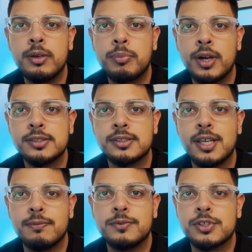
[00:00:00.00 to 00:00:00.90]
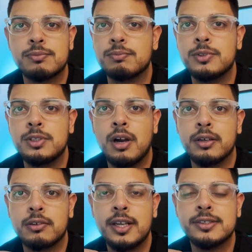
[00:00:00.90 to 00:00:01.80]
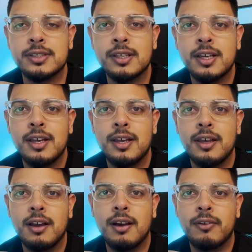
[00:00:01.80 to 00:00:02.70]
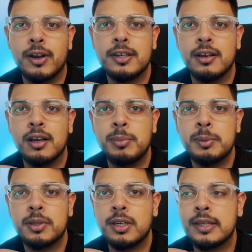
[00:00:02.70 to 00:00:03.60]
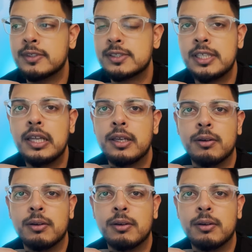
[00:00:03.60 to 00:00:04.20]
prices have just gone crazy. Right? People are even stealing